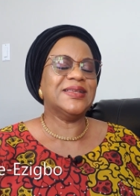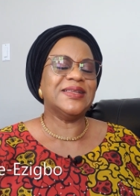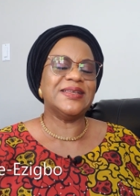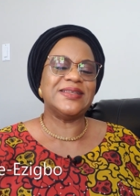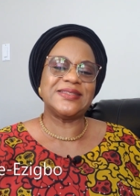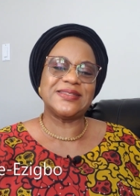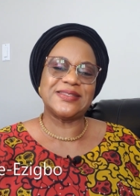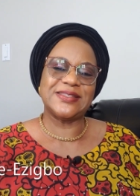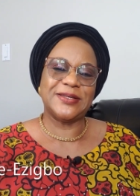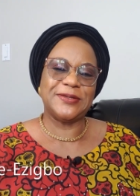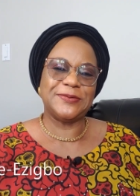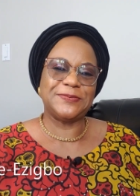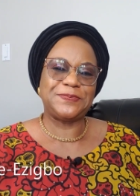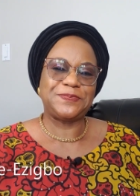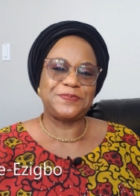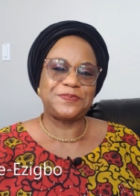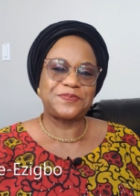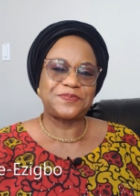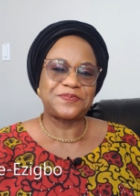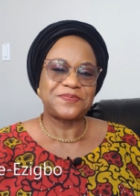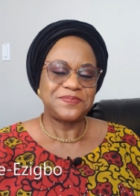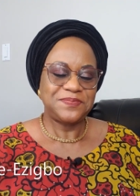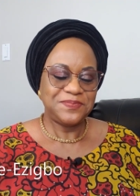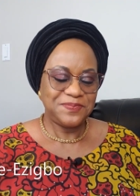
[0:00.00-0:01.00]
Listen,
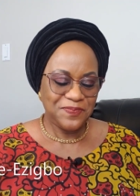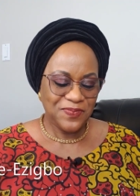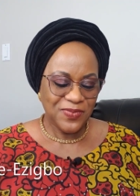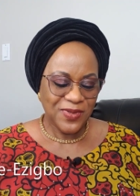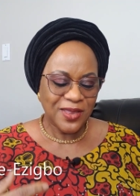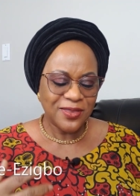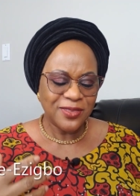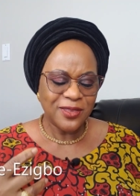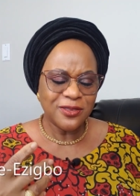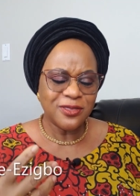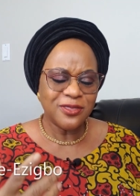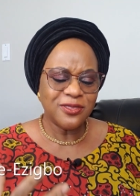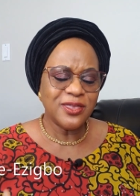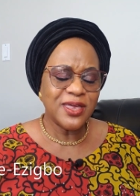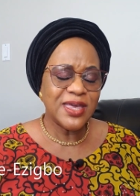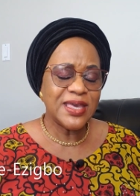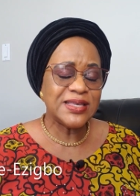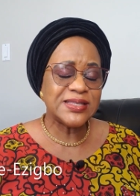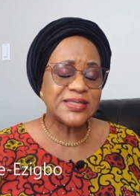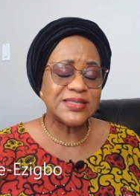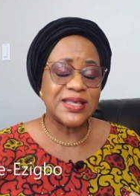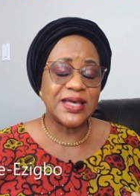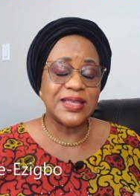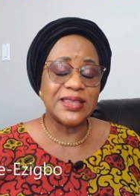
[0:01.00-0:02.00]
the
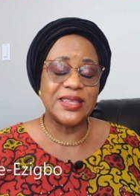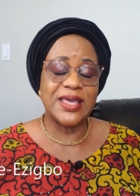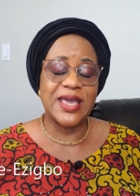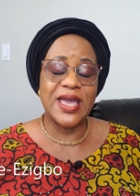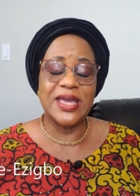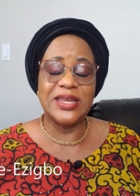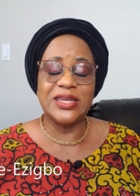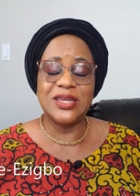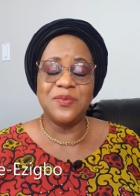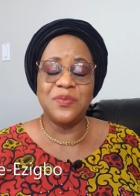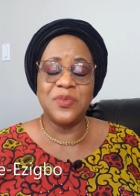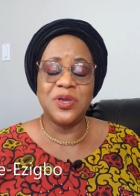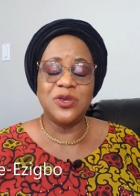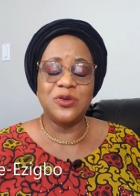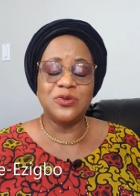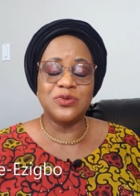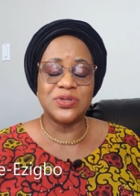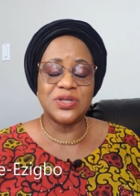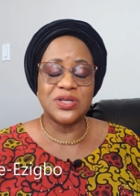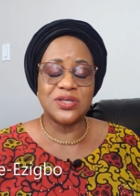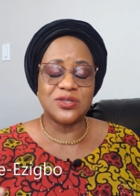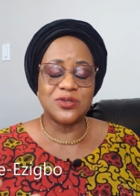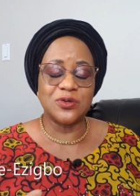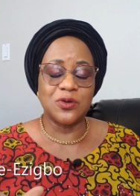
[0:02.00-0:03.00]
things that the enemy
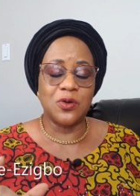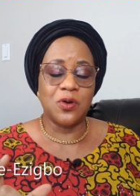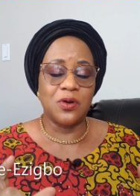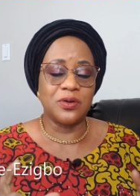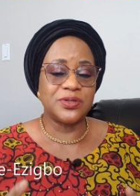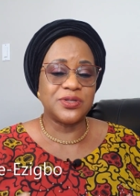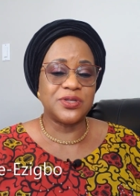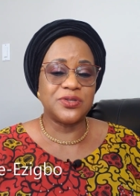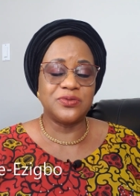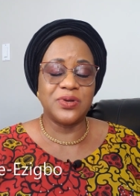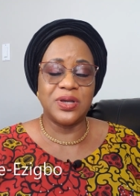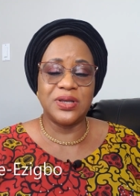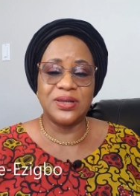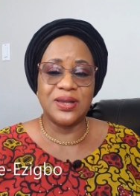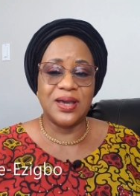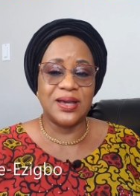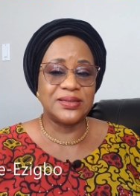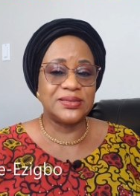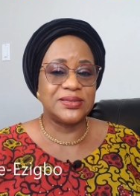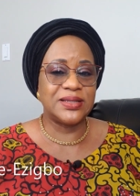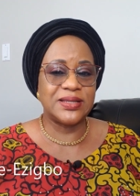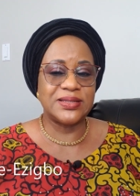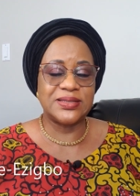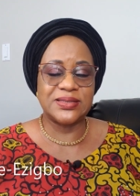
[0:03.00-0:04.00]
uses to constrain our
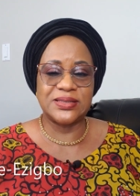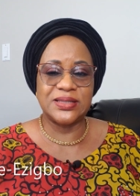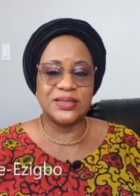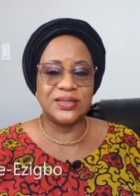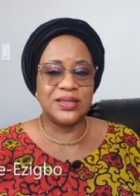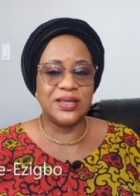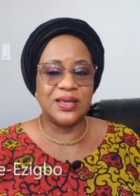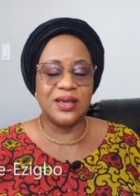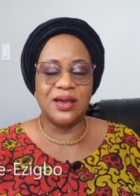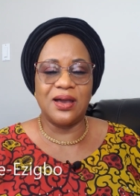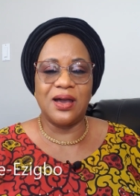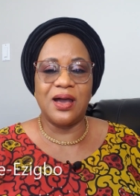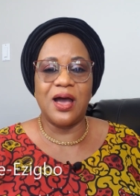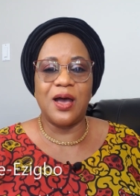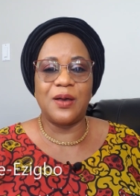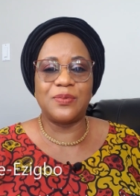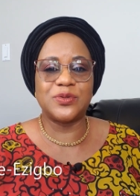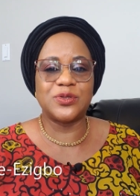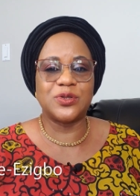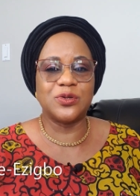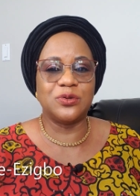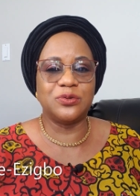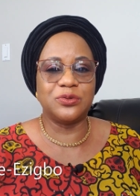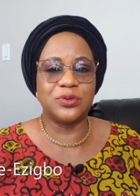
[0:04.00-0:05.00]
destiny are
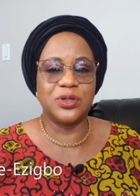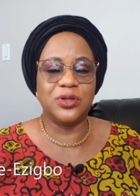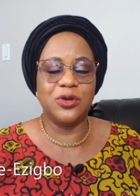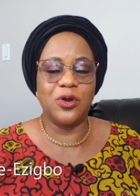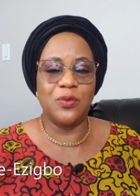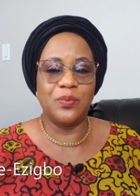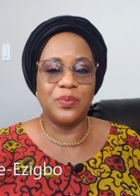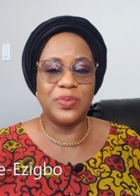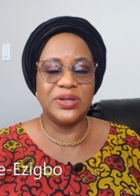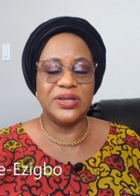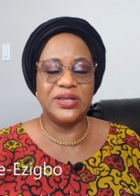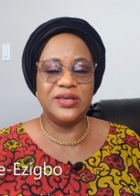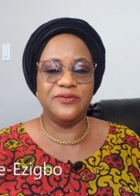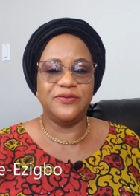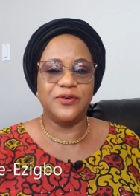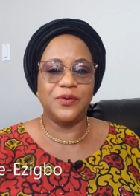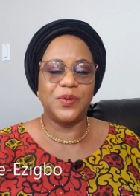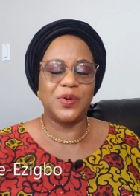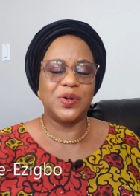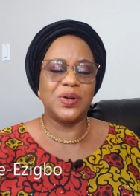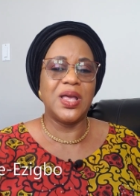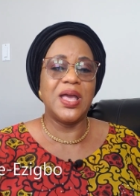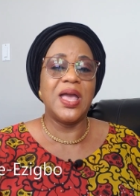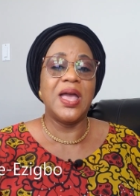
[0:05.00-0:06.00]
absolutely
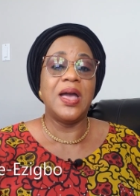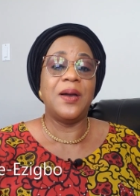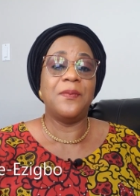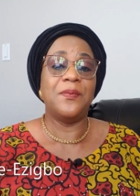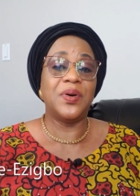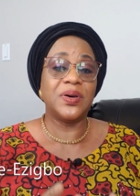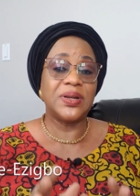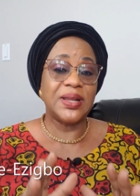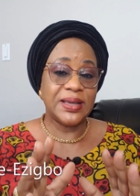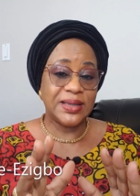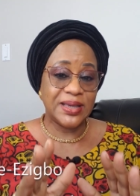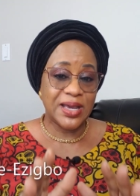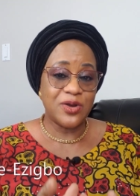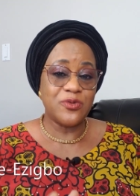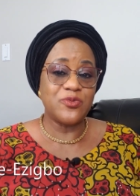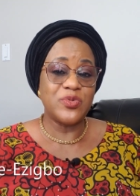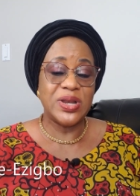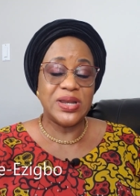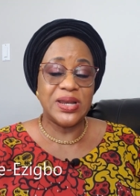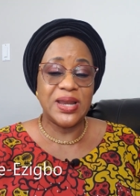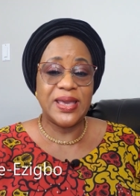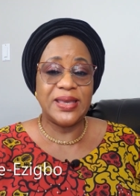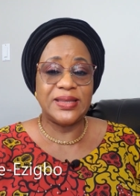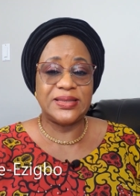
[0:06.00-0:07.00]
unbelievable. But I can
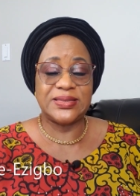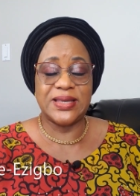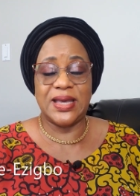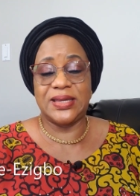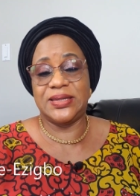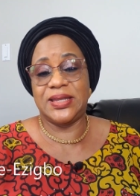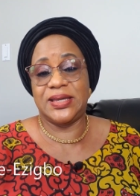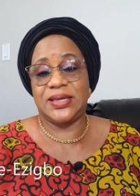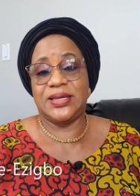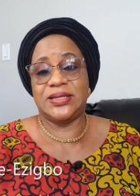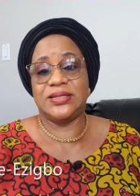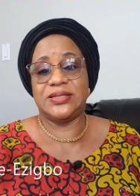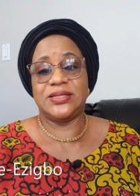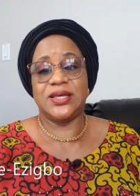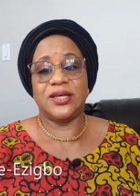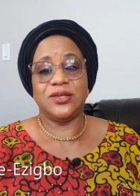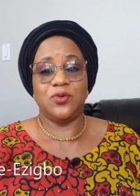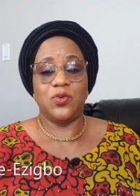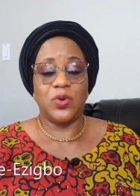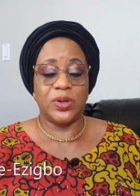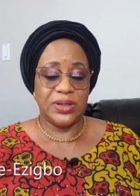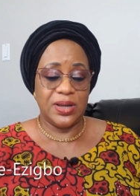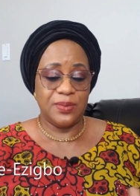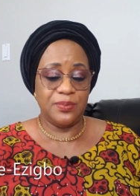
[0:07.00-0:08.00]
relate and I can tell
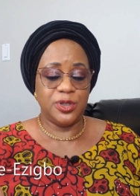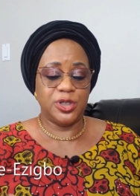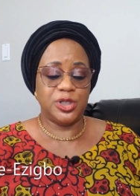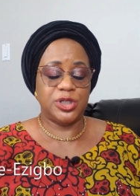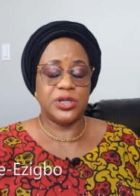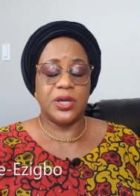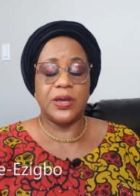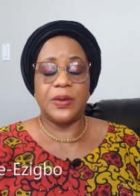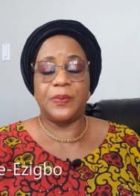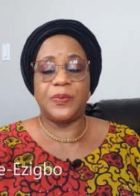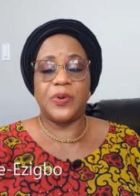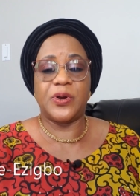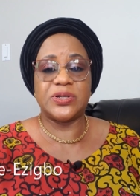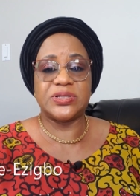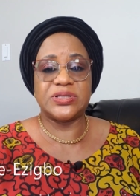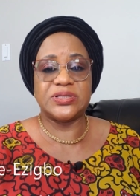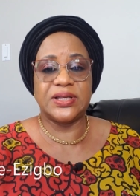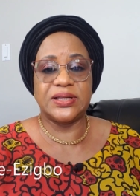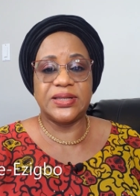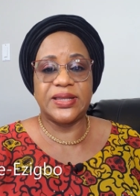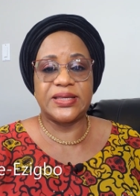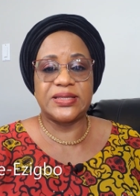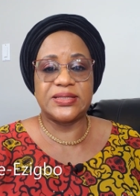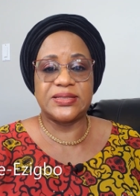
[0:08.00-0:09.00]
you what, let me share a
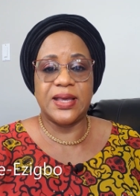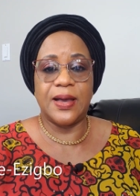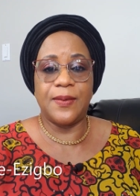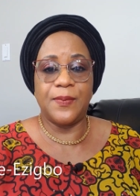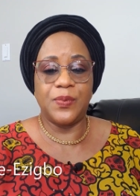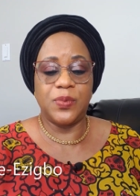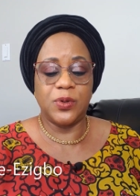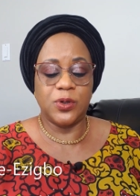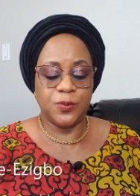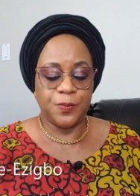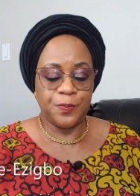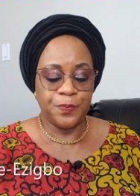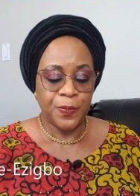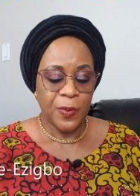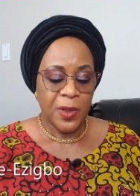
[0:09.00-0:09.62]
personal example.